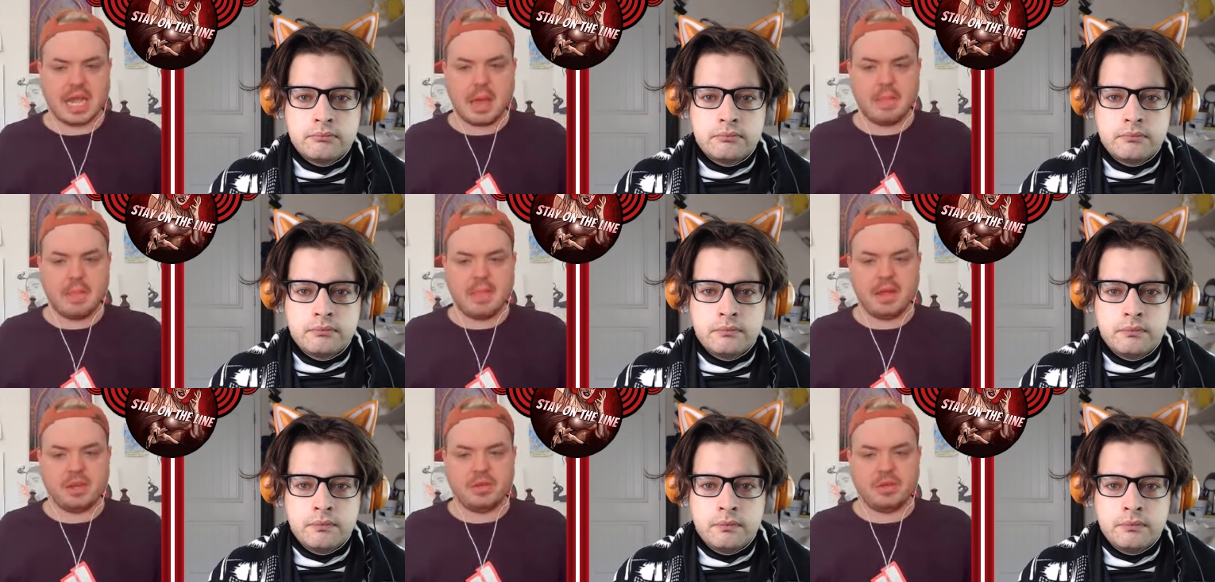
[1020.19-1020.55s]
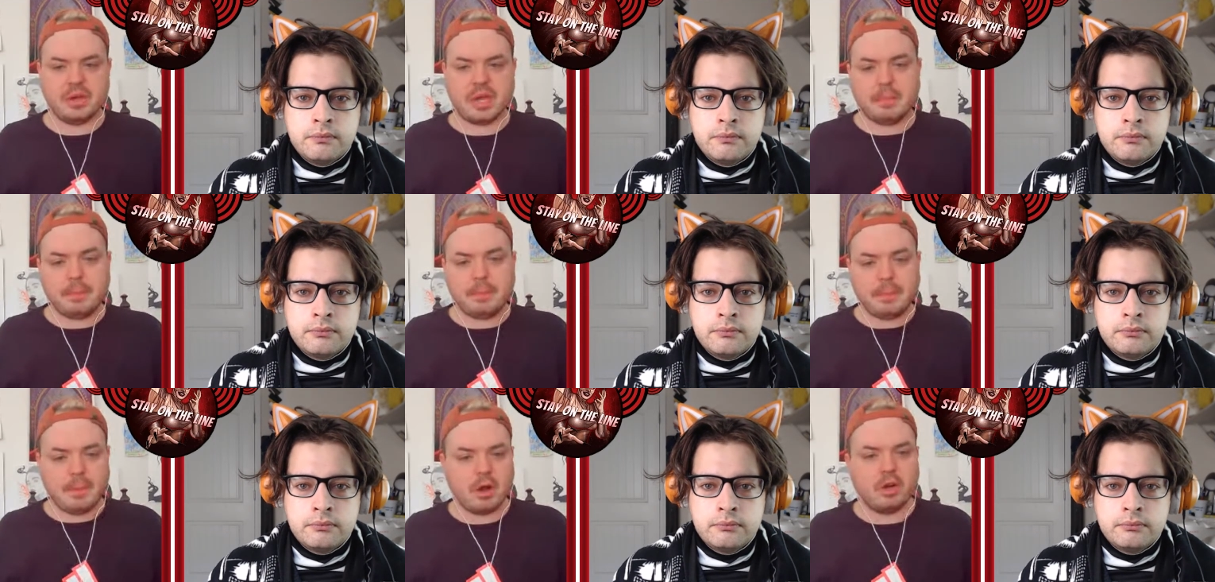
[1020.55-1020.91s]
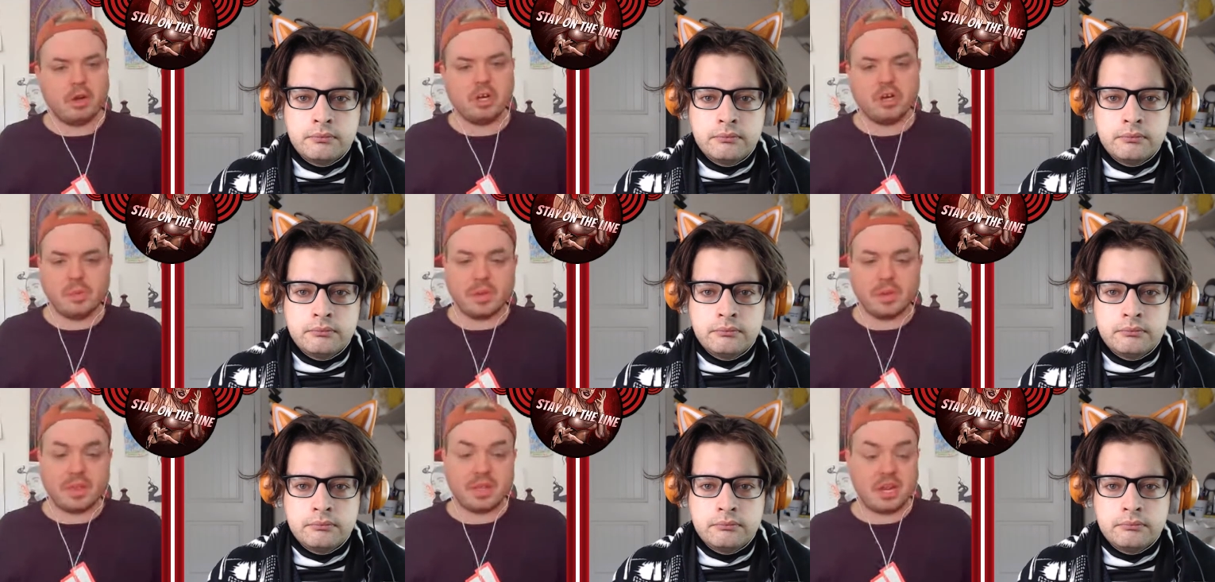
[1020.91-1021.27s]
Speaker 1: and then you get
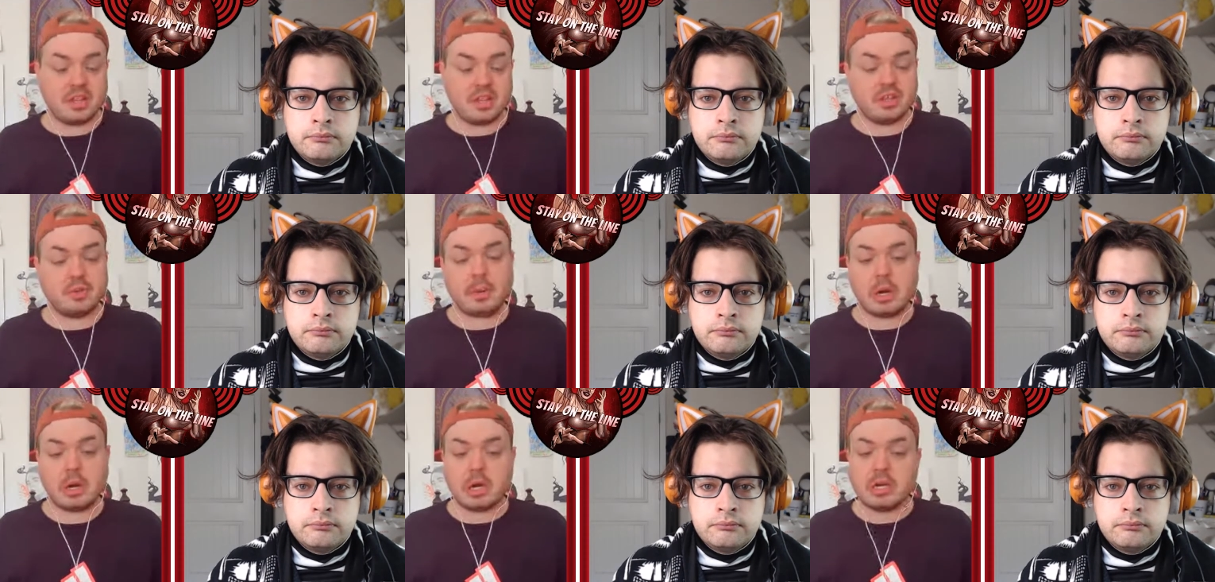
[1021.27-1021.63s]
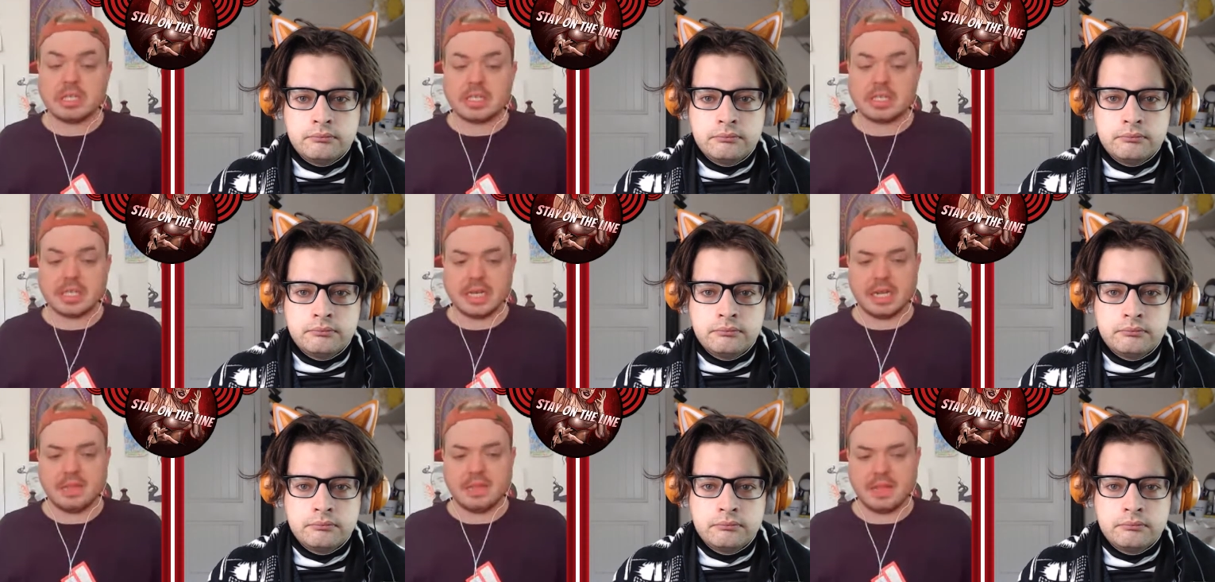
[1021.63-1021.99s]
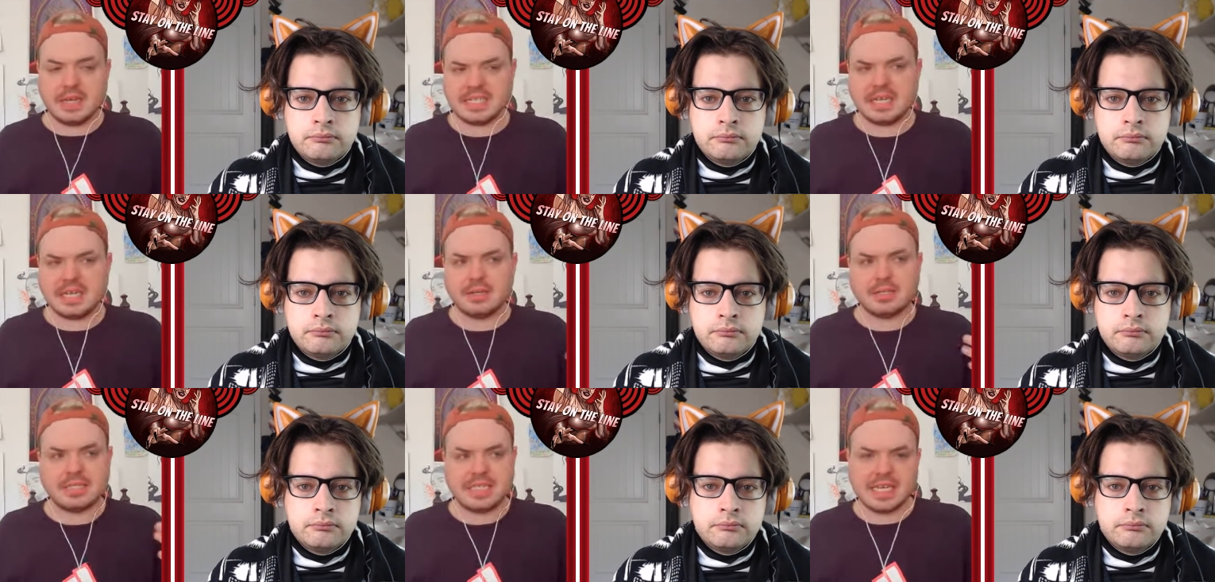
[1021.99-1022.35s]
partnered with another person, and they
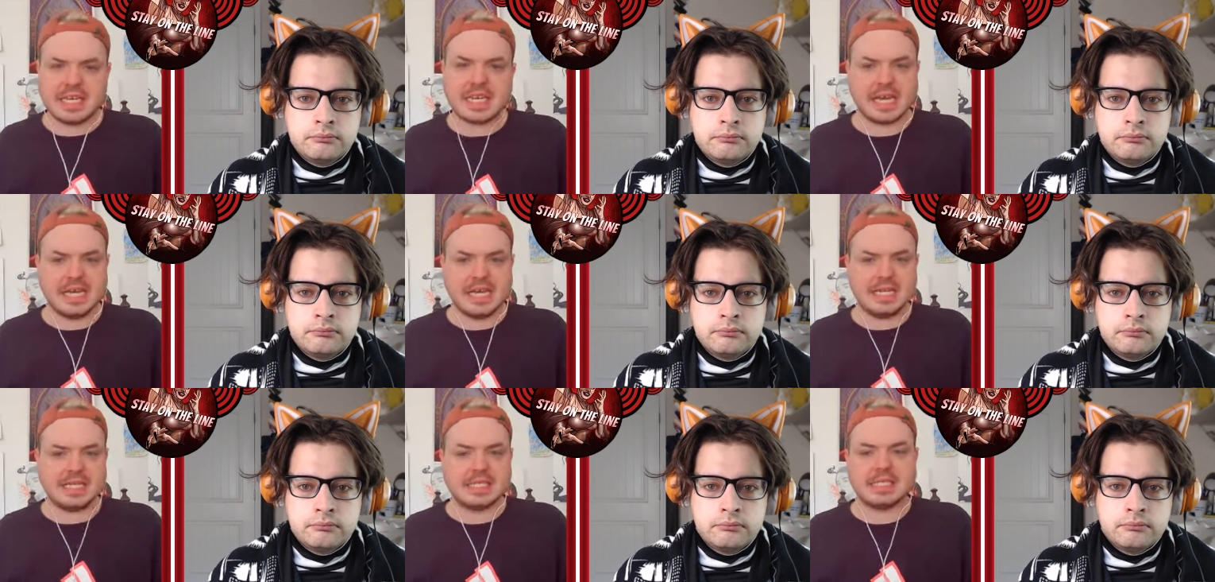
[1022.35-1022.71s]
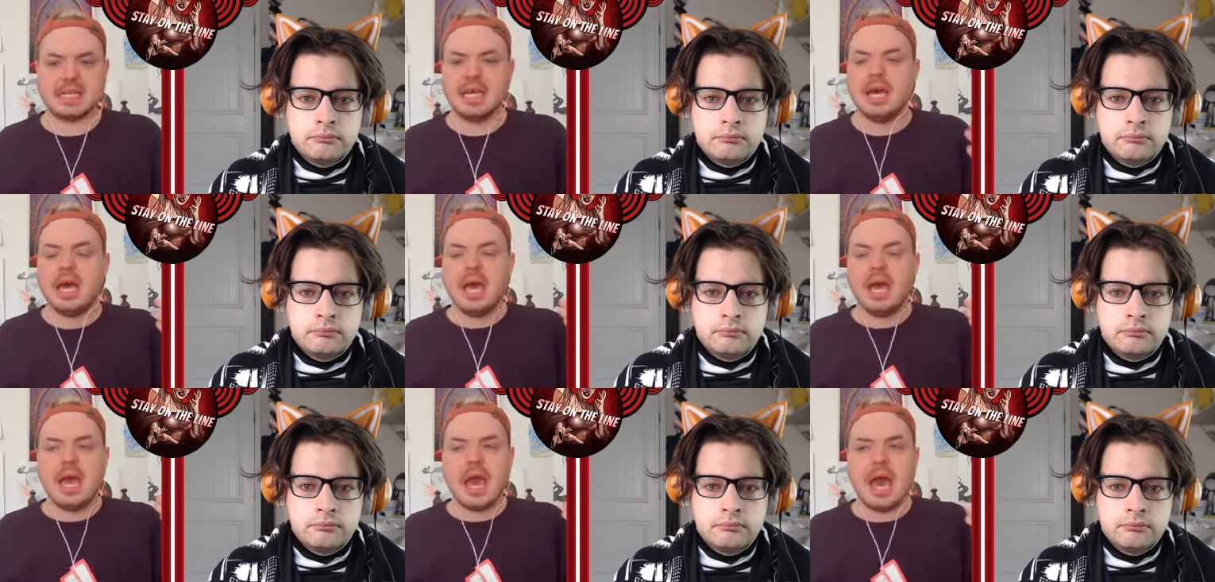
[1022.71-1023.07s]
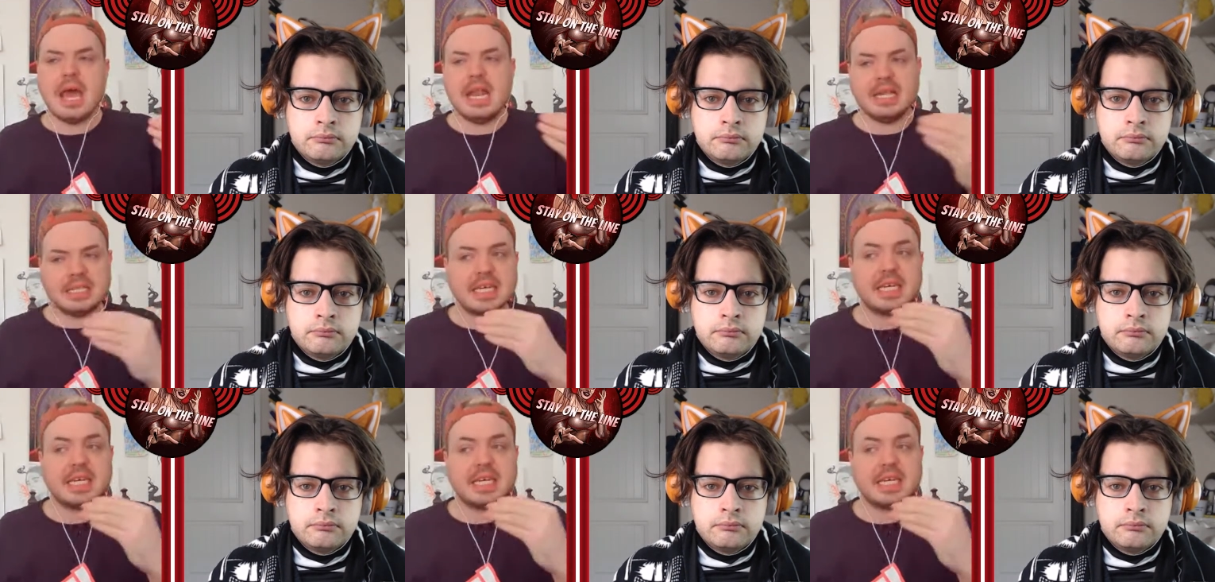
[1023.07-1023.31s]
sell tickets. And it's